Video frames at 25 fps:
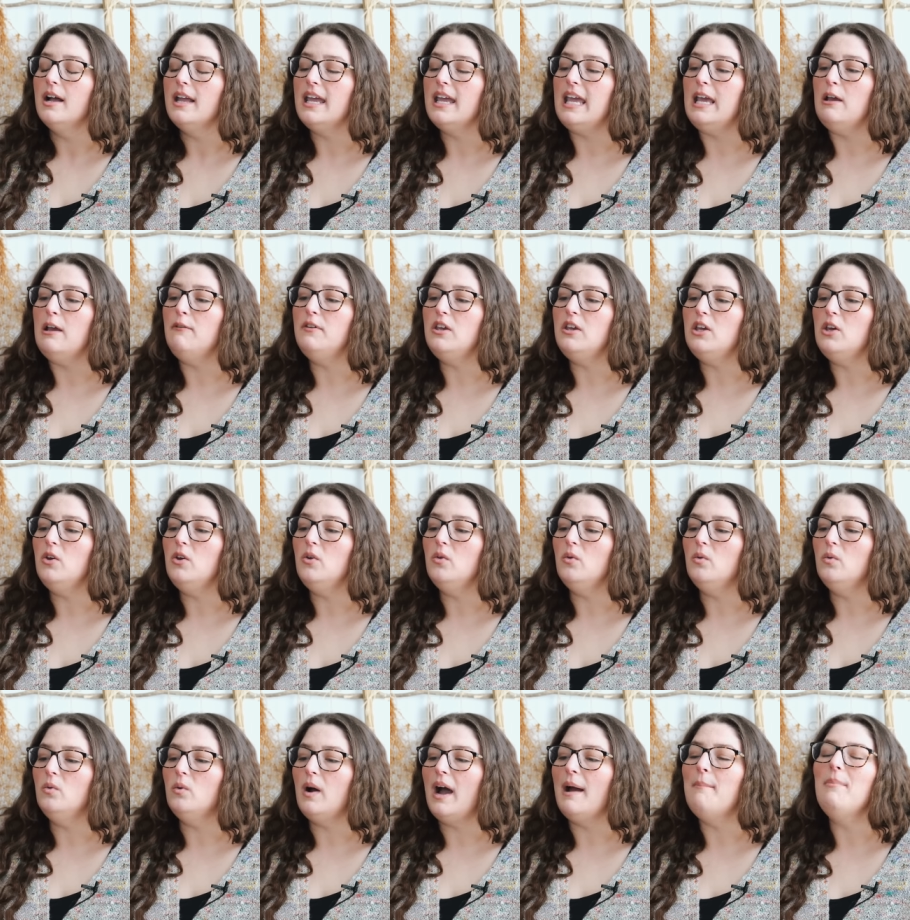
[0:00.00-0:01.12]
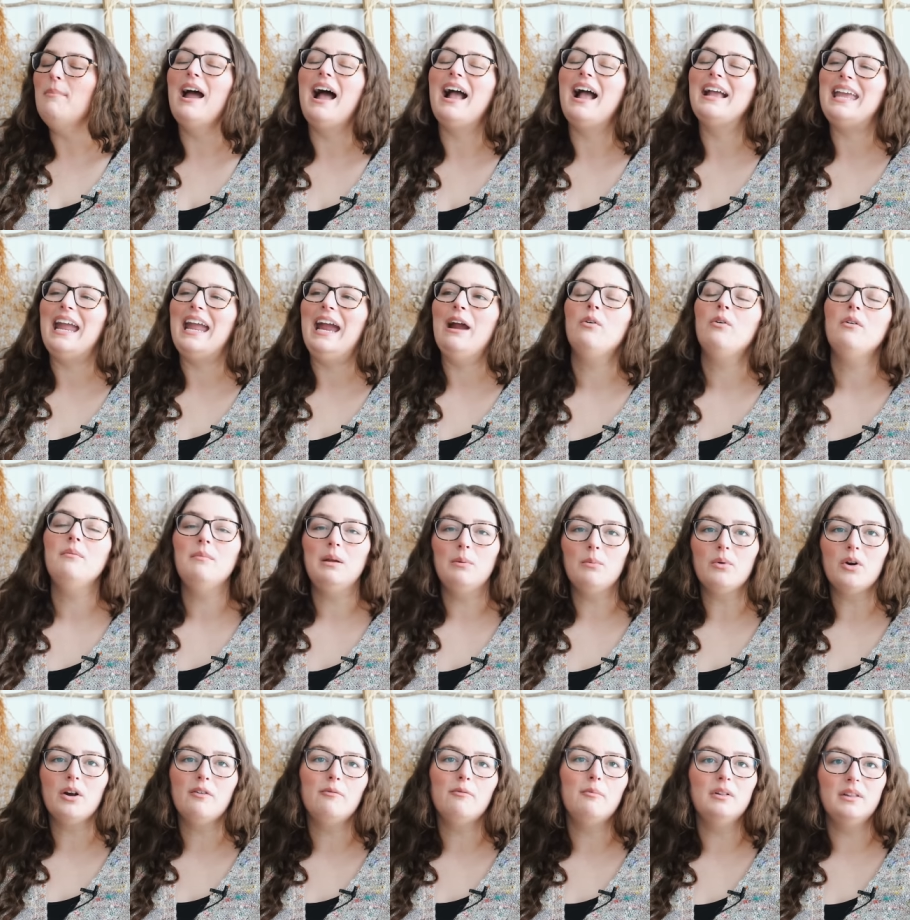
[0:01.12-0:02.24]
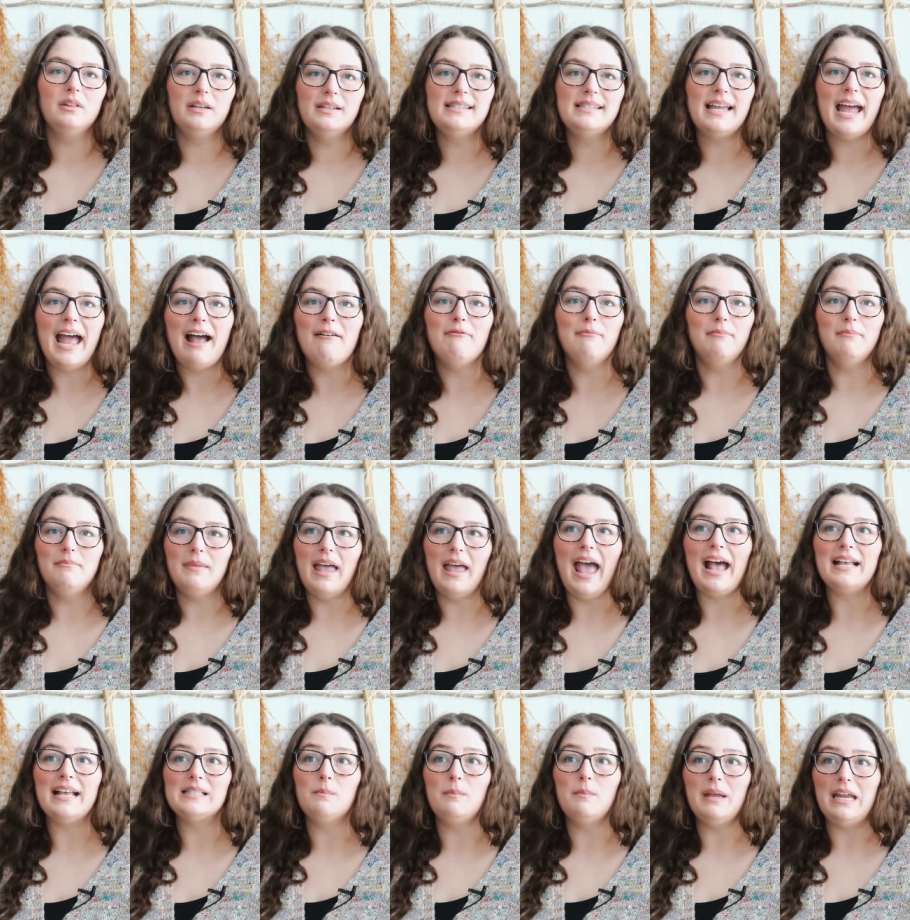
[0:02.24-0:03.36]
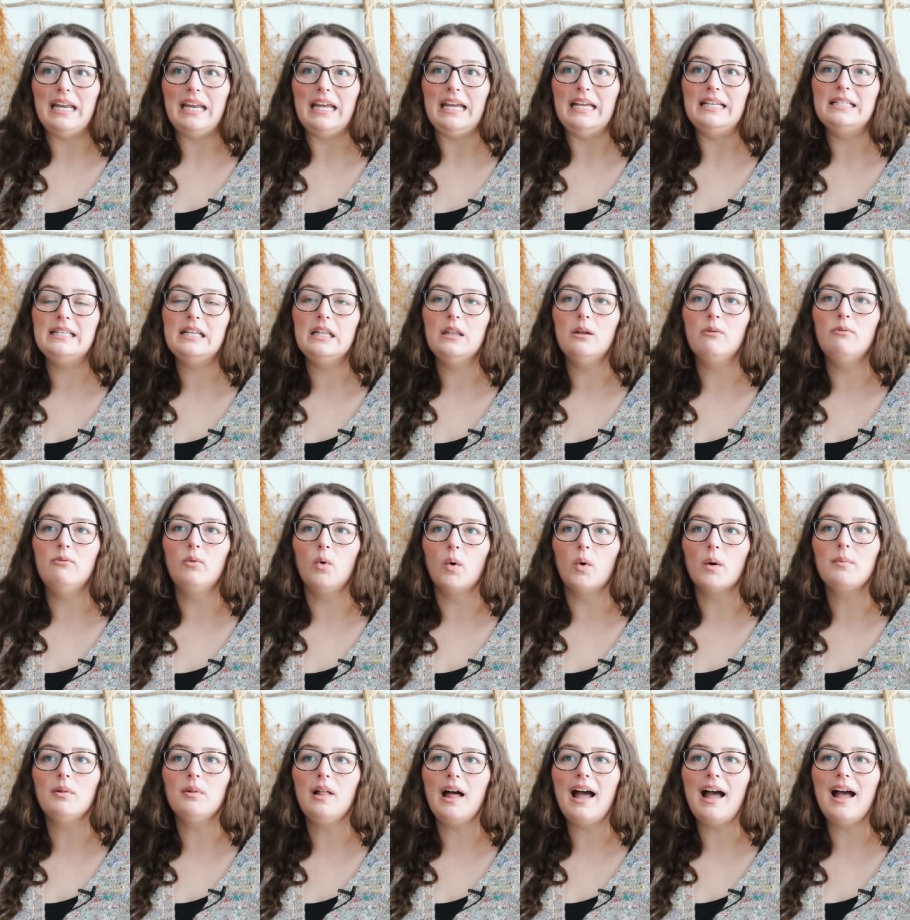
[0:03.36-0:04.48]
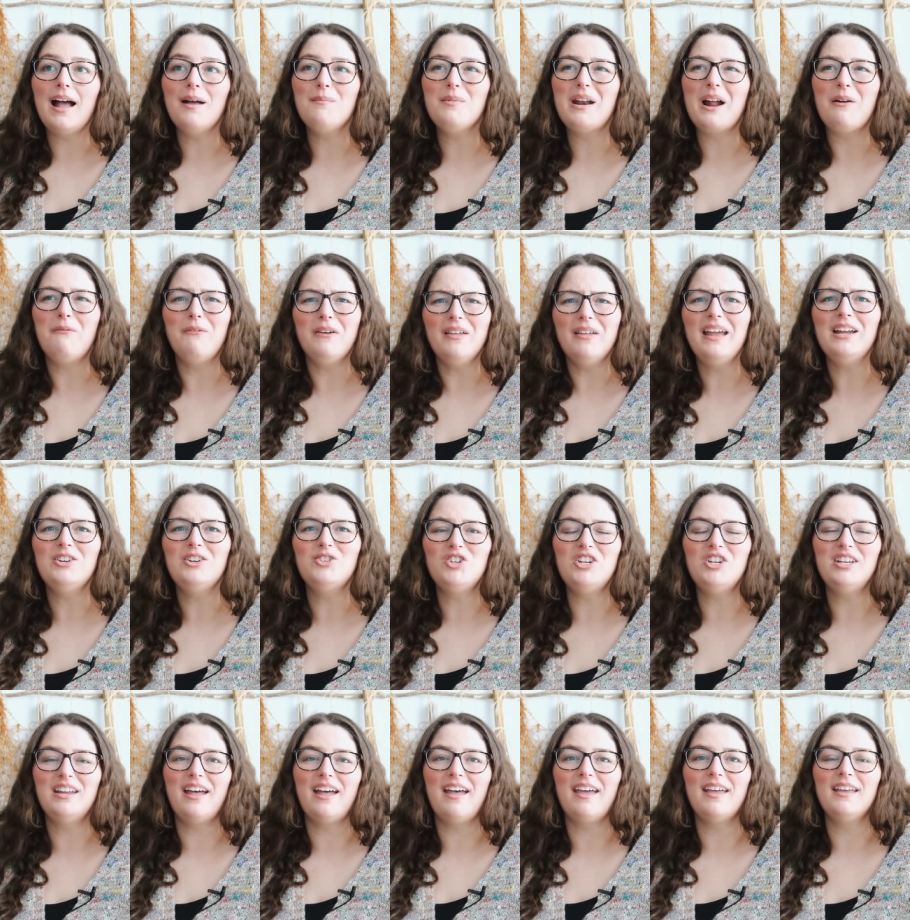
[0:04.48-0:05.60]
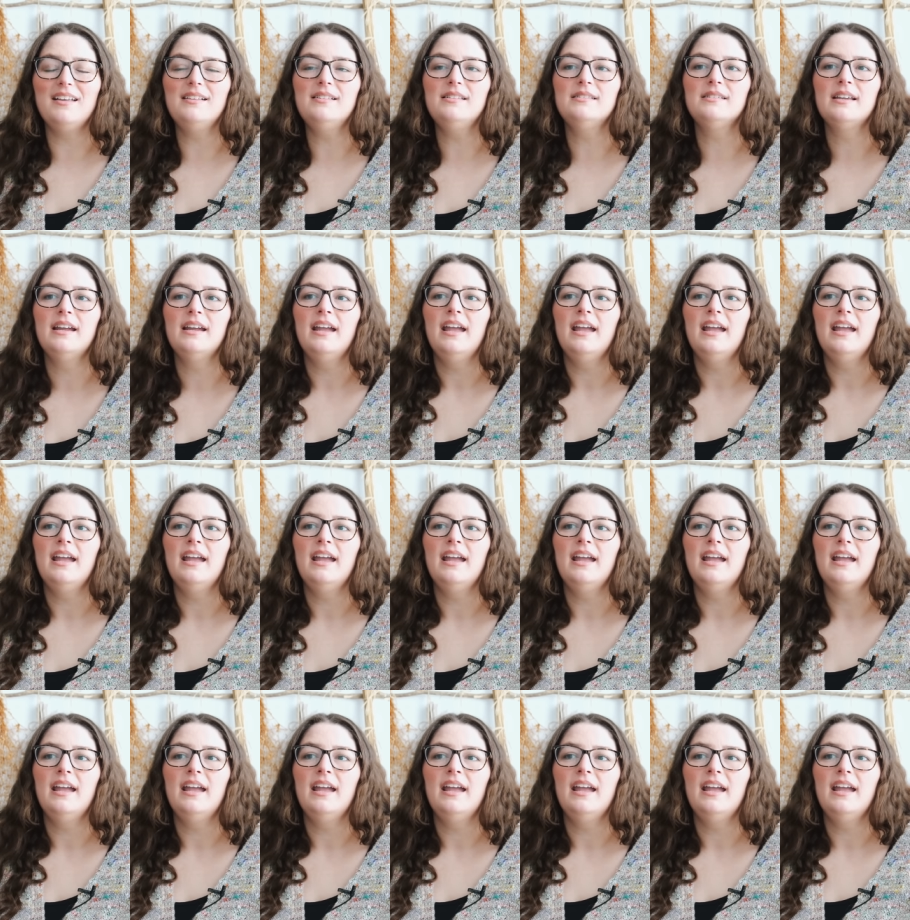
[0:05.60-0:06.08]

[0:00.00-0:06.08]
If you, I can't remember if Melissa has minis in the 4-ply, but I feel like she does.